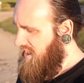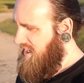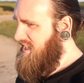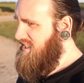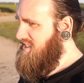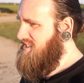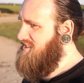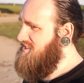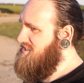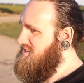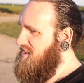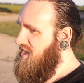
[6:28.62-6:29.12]

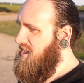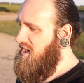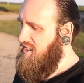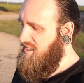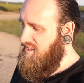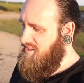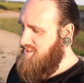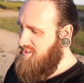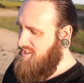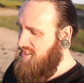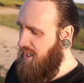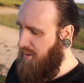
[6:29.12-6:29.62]
It
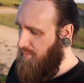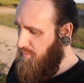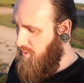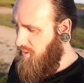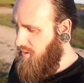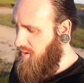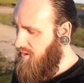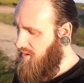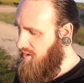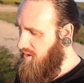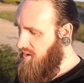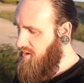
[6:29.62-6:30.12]
sucks. They
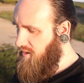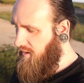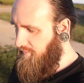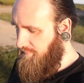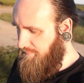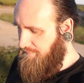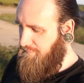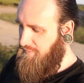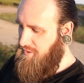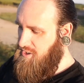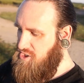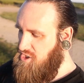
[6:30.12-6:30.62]
were
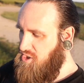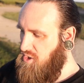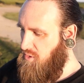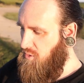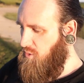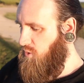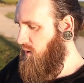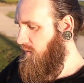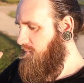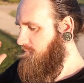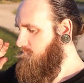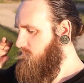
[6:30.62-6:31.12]

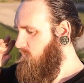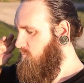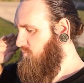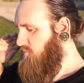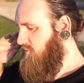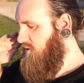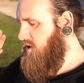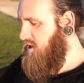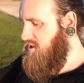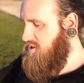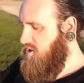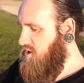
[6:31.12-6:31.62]
official
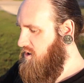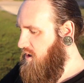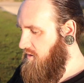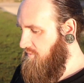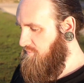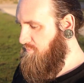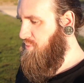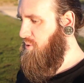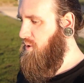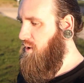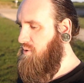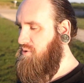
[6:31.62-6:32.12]
Disc
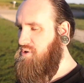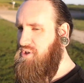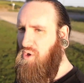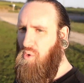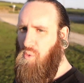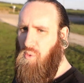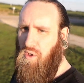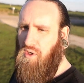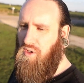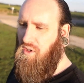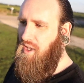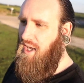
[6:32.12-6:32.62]
Golf Pro
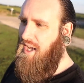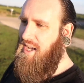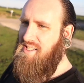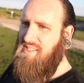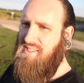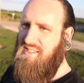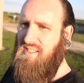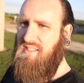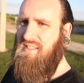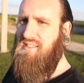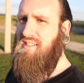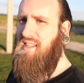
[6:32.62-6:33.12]
Tour
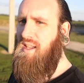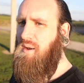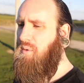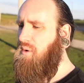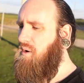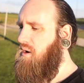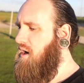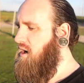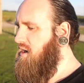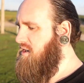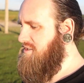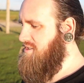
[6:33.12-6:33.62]
glasses. They
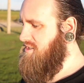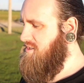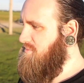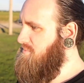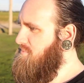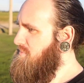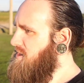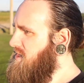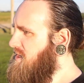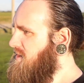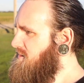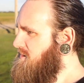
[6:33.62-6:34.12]
were
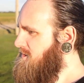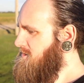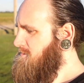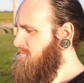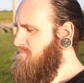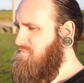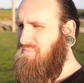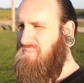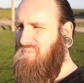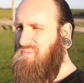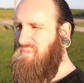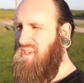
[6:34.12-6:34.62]
awesome.
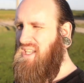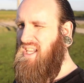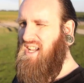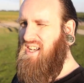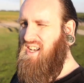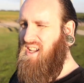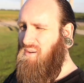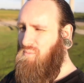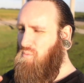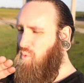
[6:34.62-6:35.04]
But yeah, now